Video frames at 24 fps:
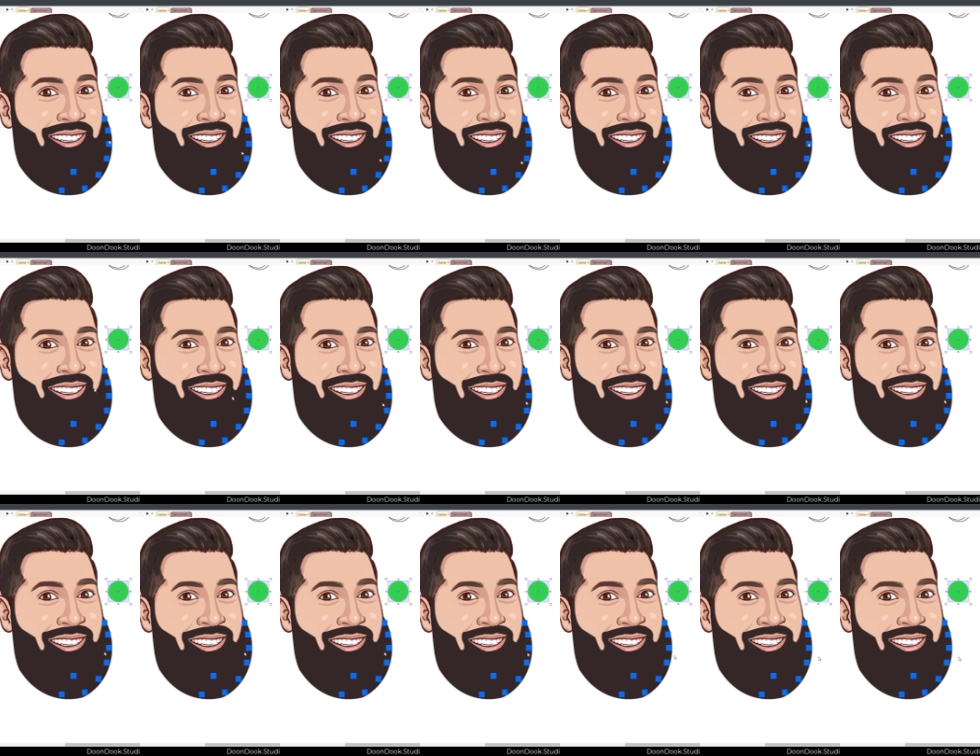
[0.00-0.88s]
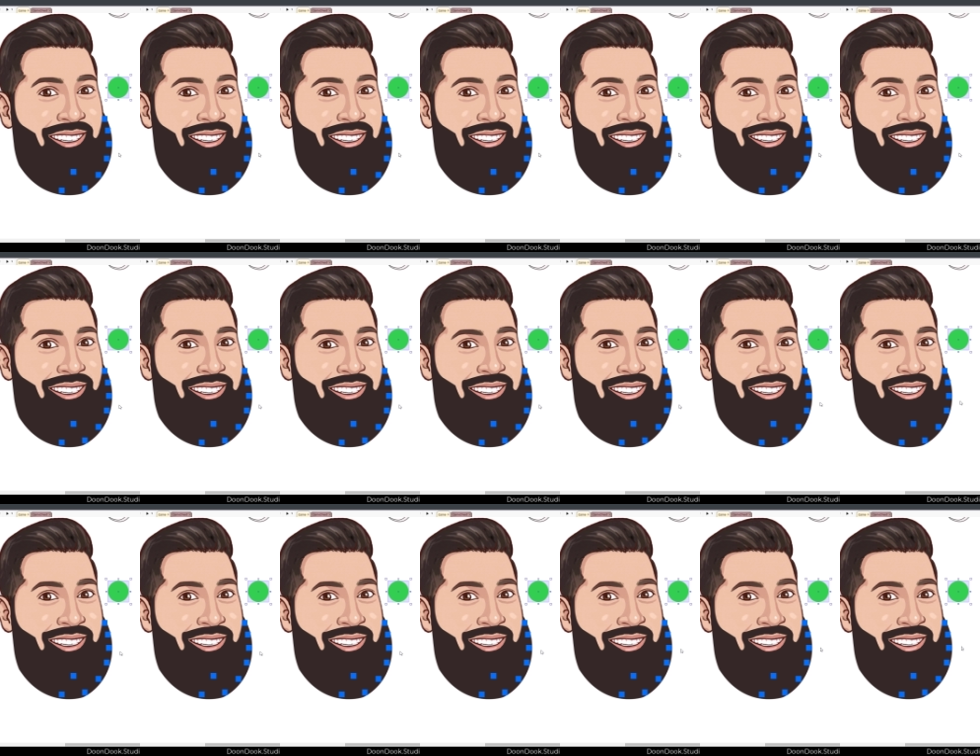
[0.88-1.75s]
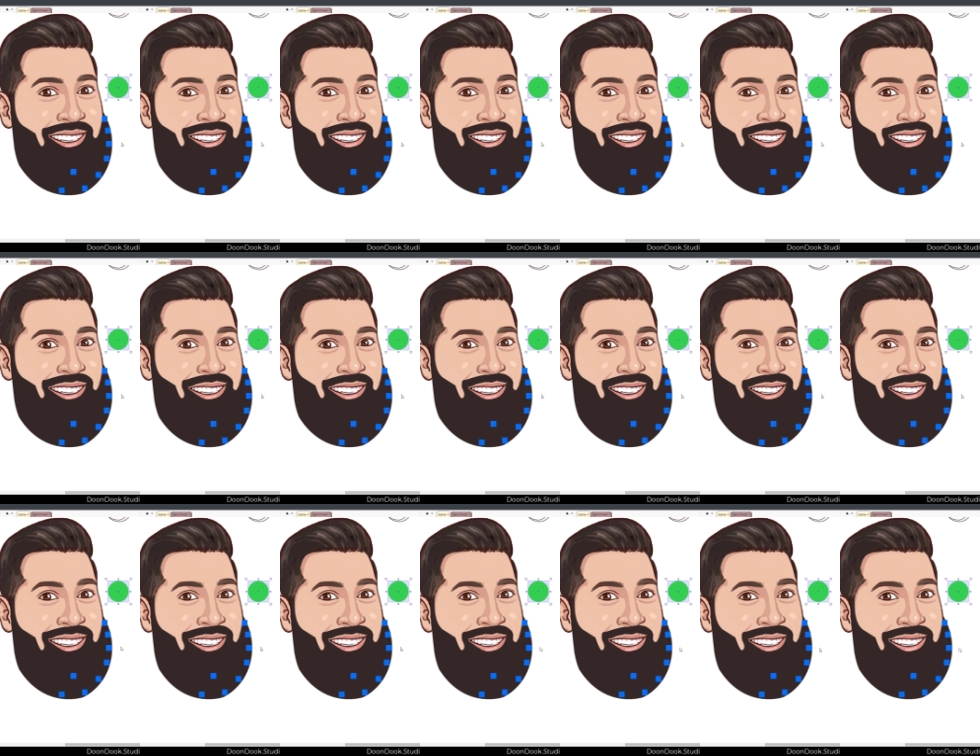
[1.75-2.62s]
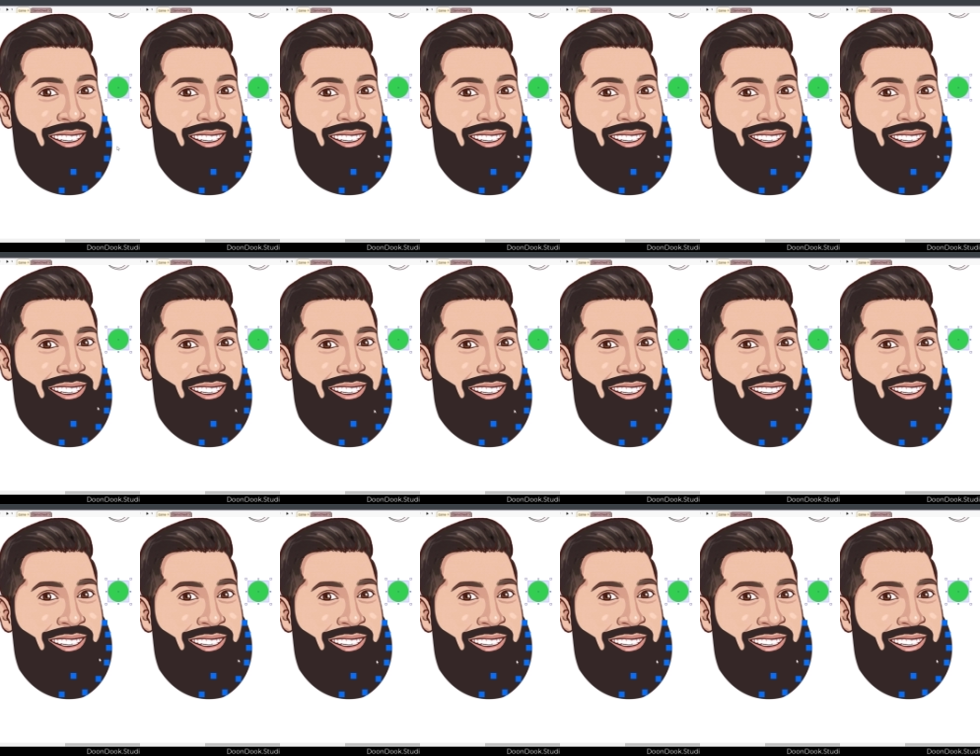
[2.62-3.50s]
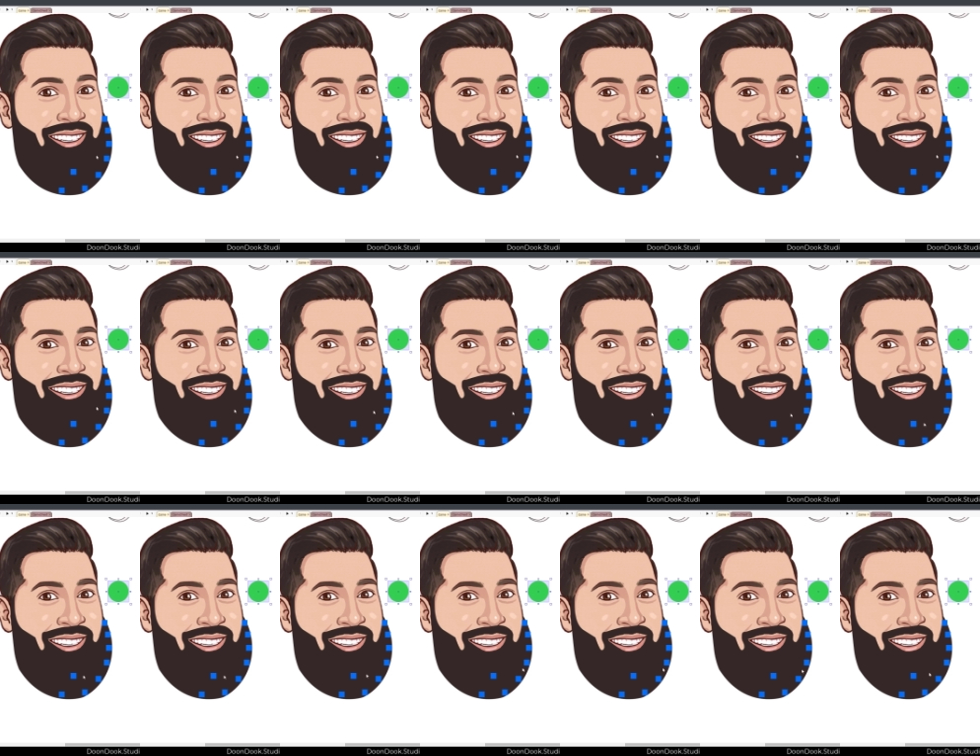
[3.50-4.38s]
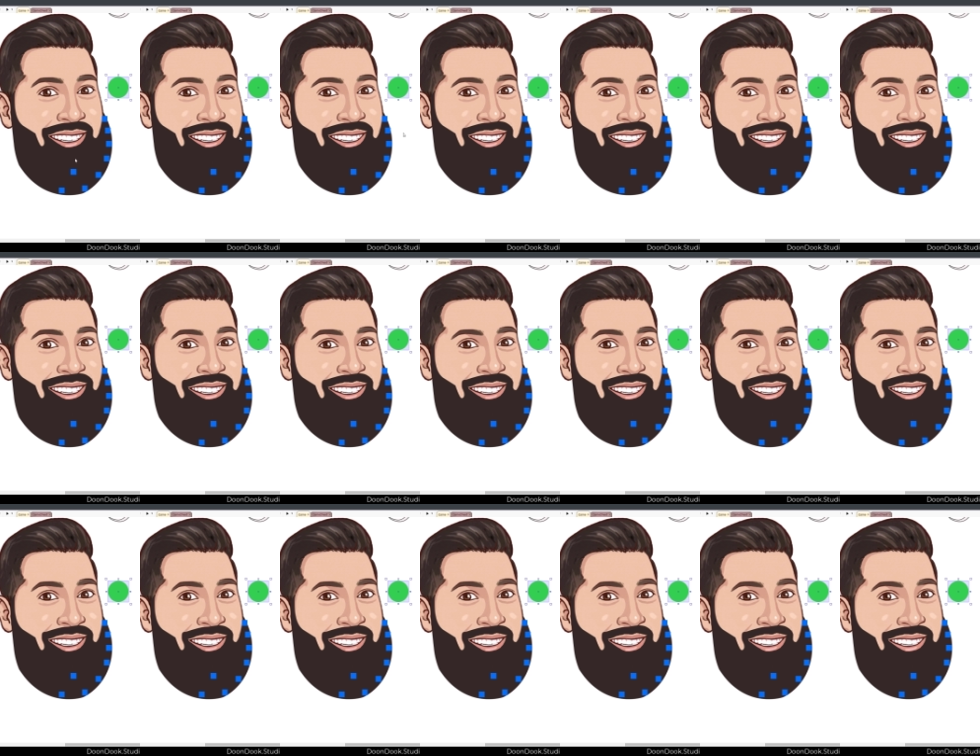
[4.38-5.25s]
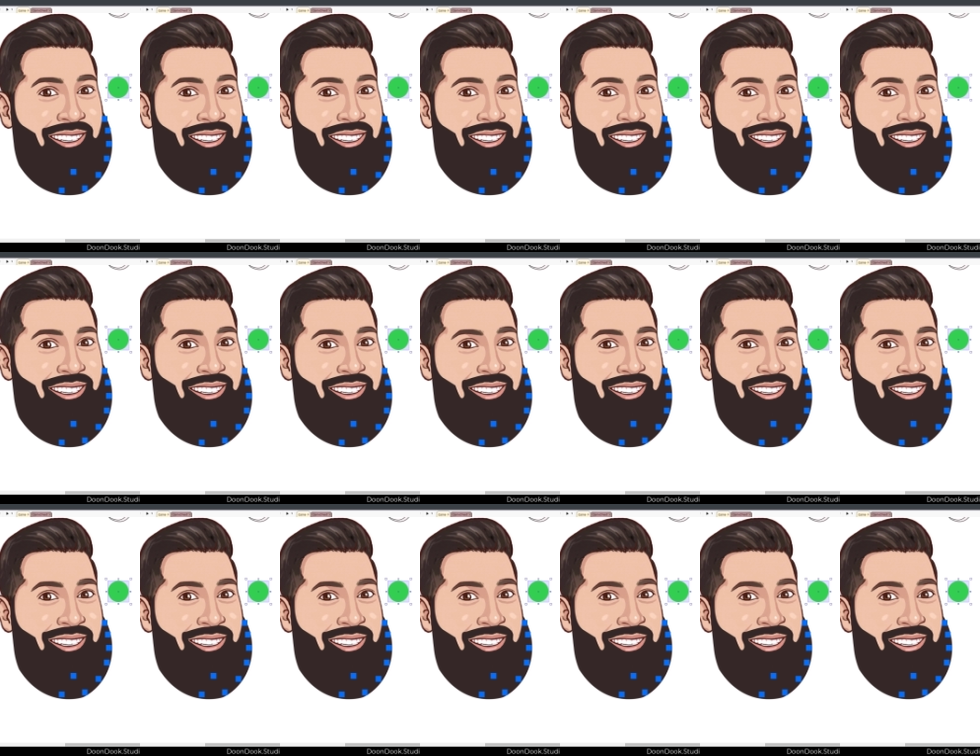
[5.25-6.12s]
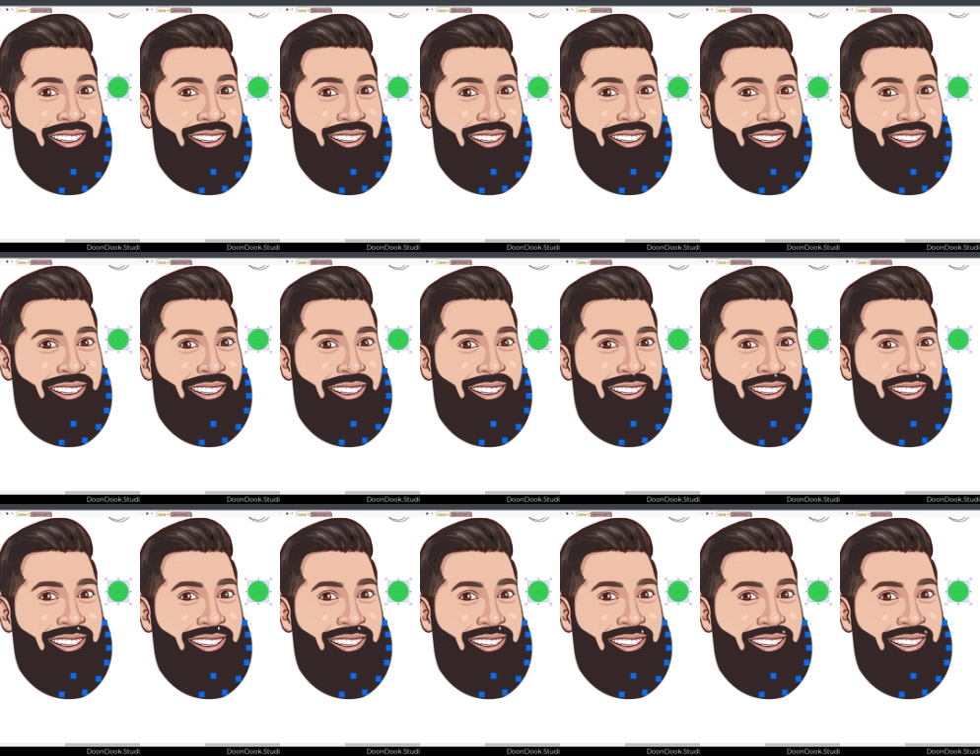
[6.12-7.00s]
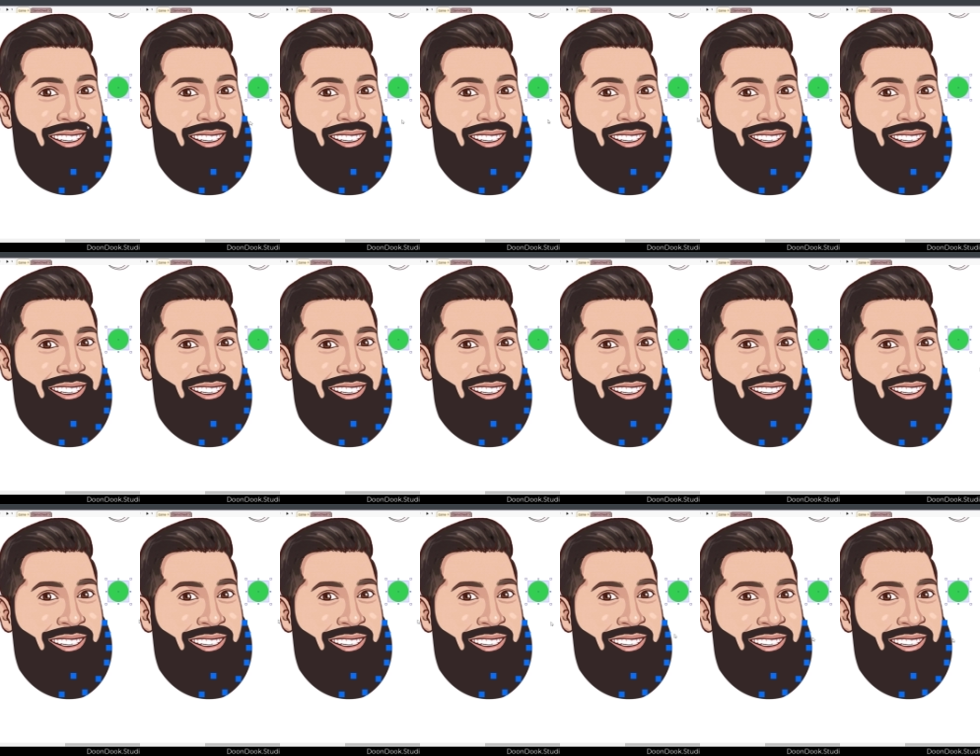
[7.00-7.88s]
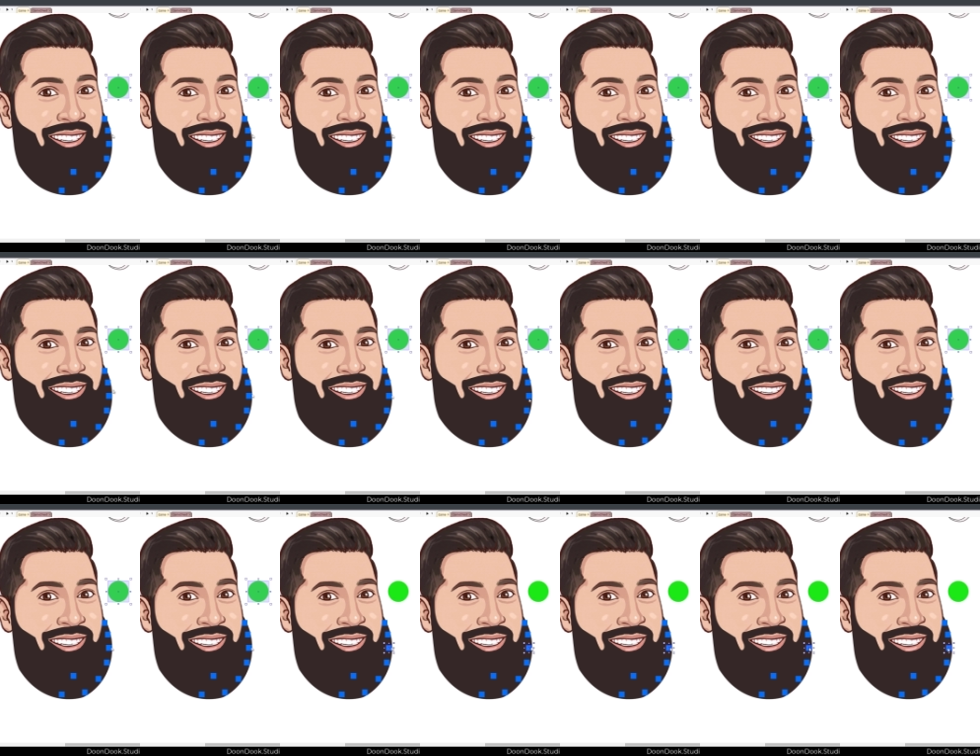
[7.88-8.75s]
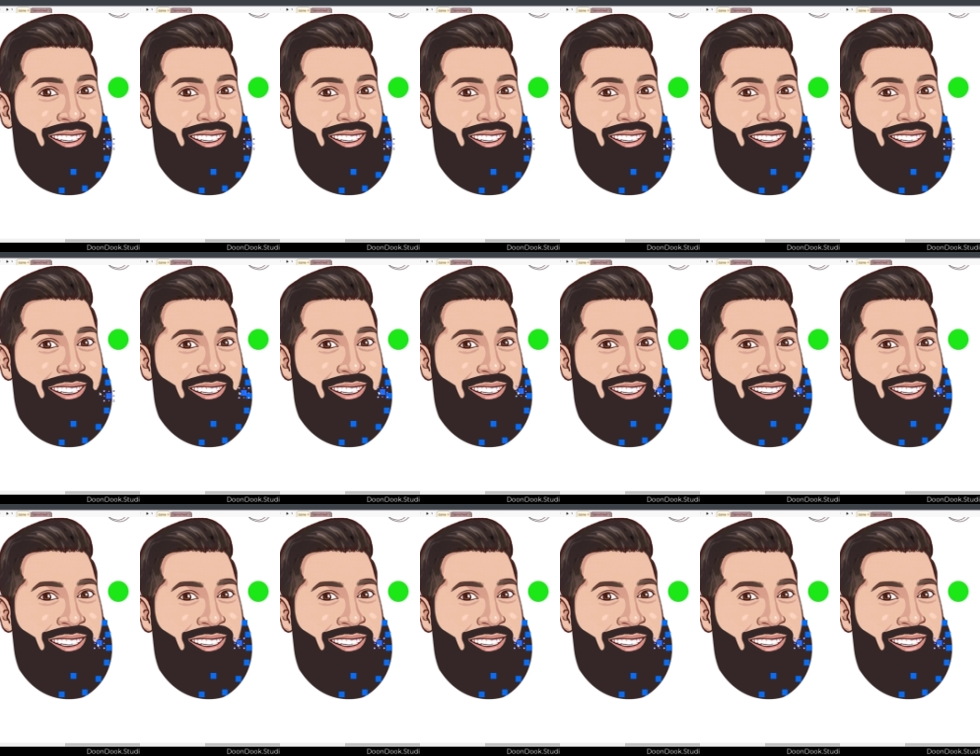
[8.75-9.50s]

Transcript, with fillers: the object gonna delete, and when all objects of when all checker objects deleted, the level is completed.